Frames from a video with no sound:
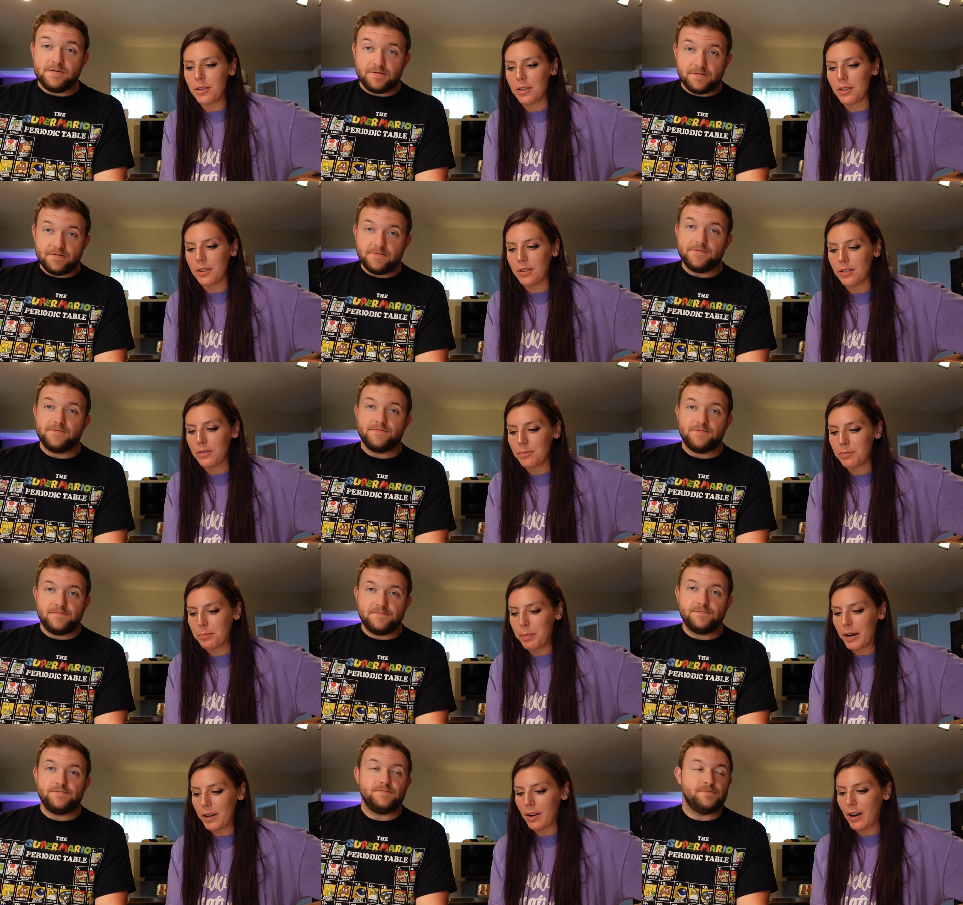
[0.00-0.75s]
Speaker 1: or
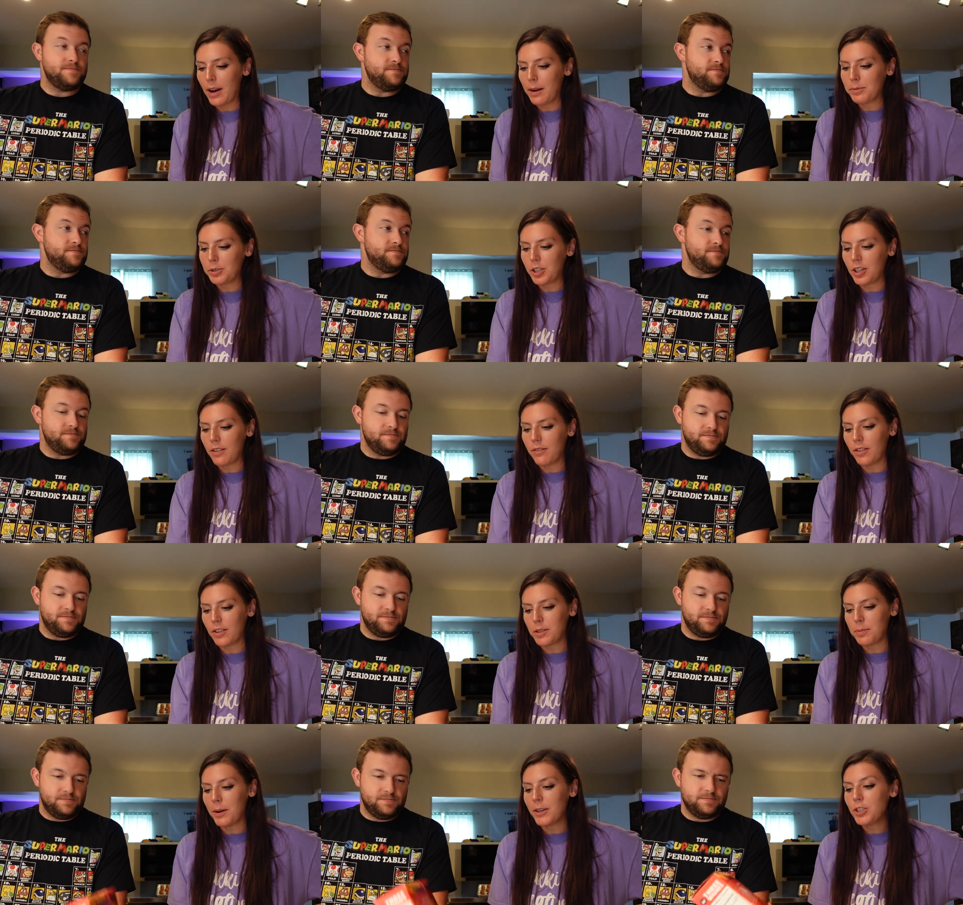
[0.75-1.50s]
better option,
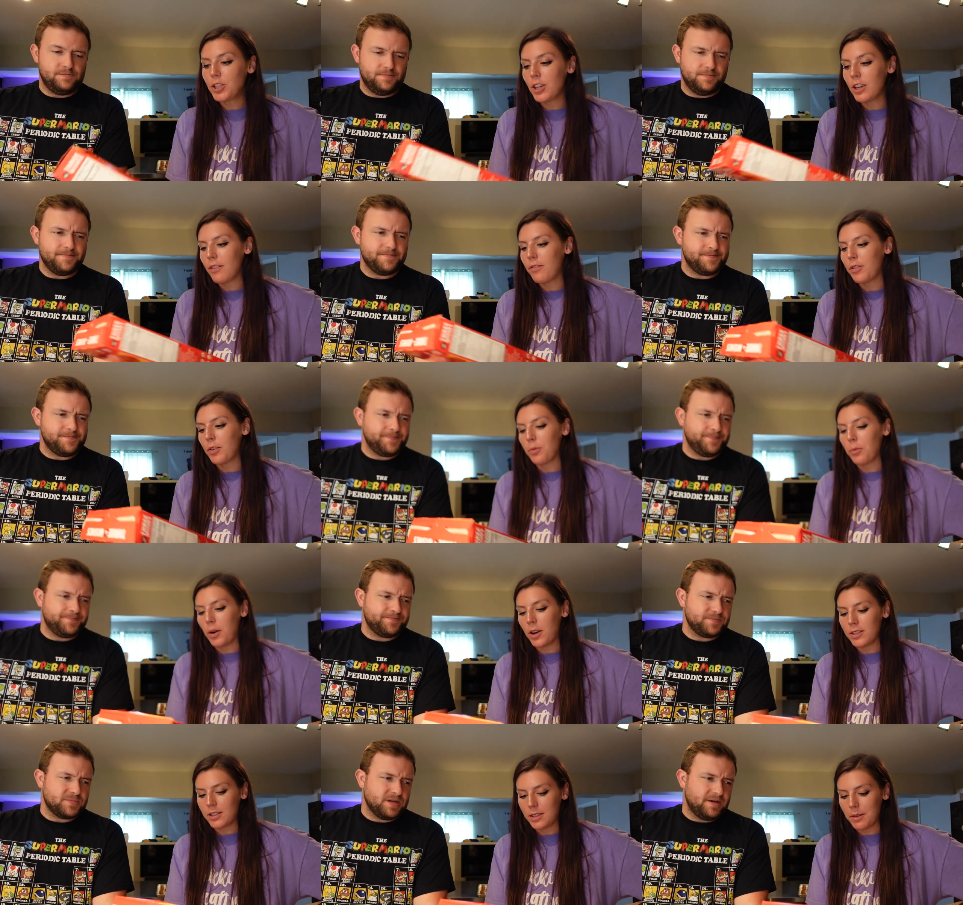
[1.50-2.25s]
if, especially if you
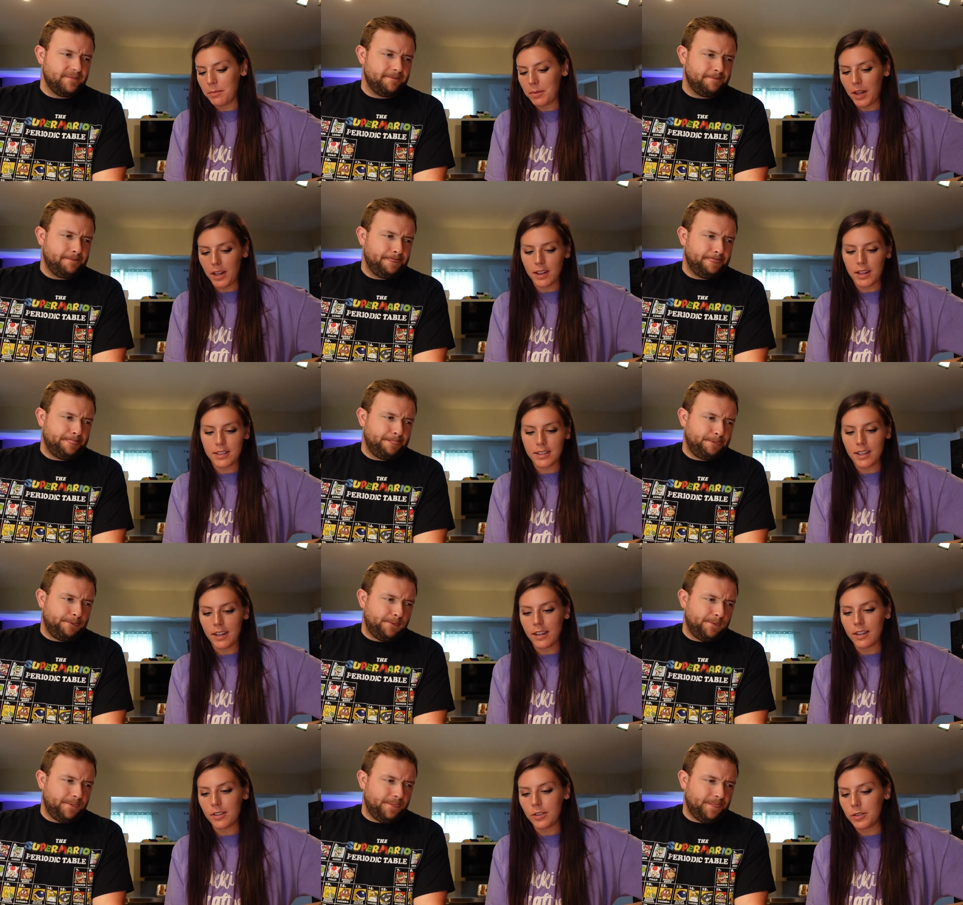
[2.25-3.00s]
want something that's
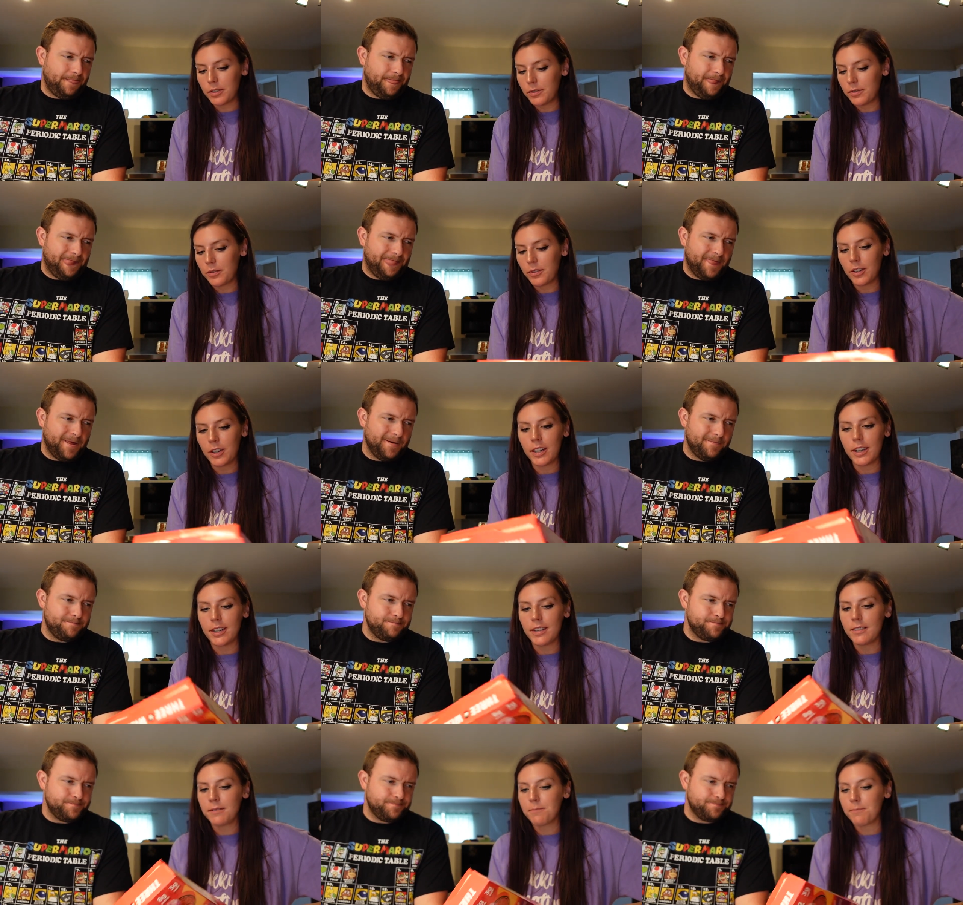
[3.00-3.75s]
like gluten
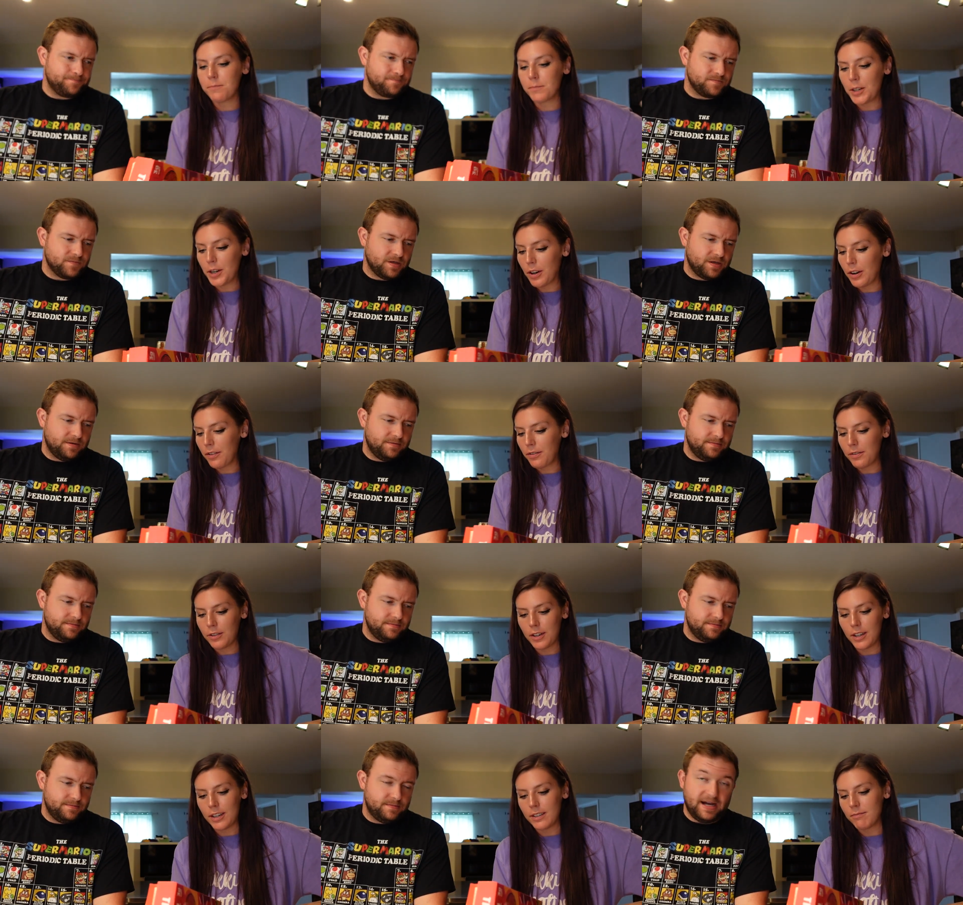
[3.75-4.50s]
free, dairy
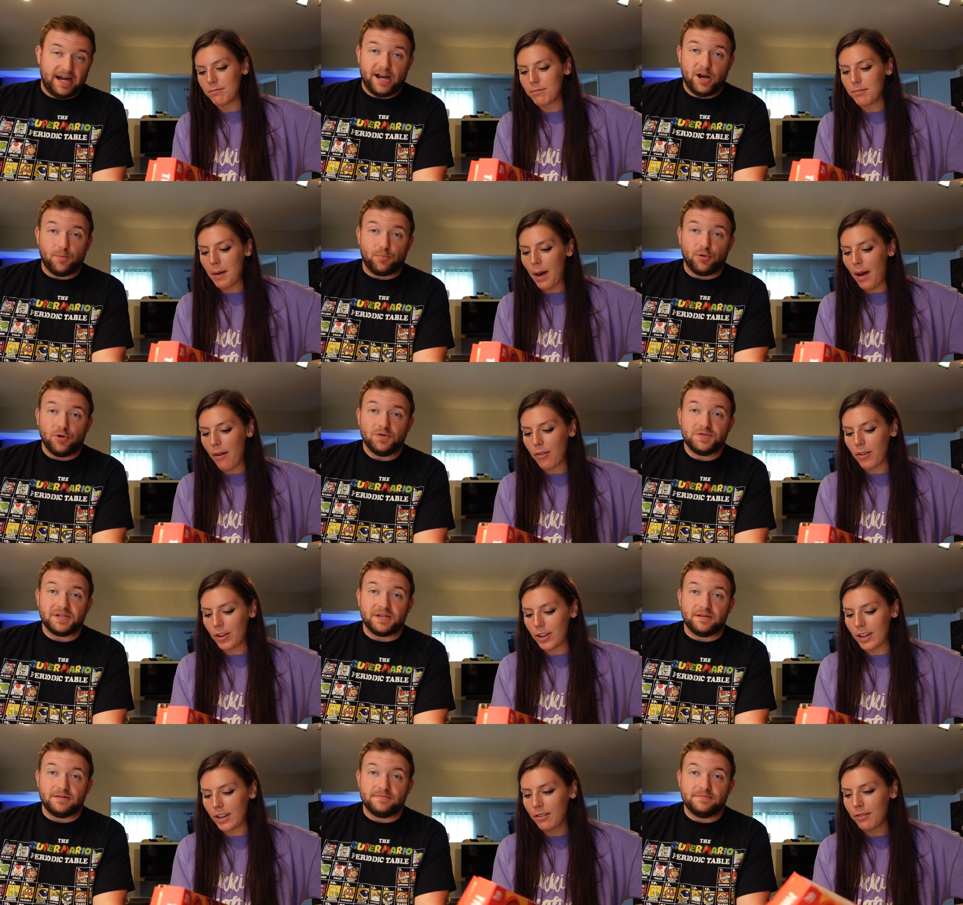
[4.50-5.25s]
free,
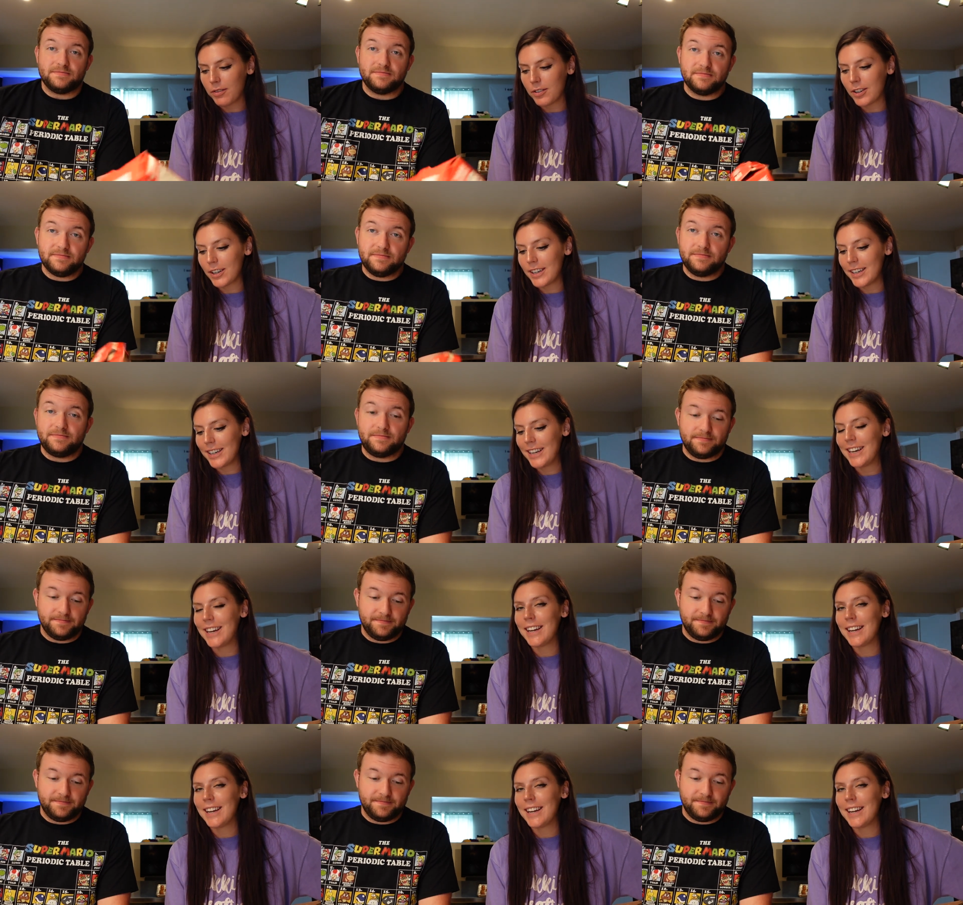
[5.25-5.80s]
everything free,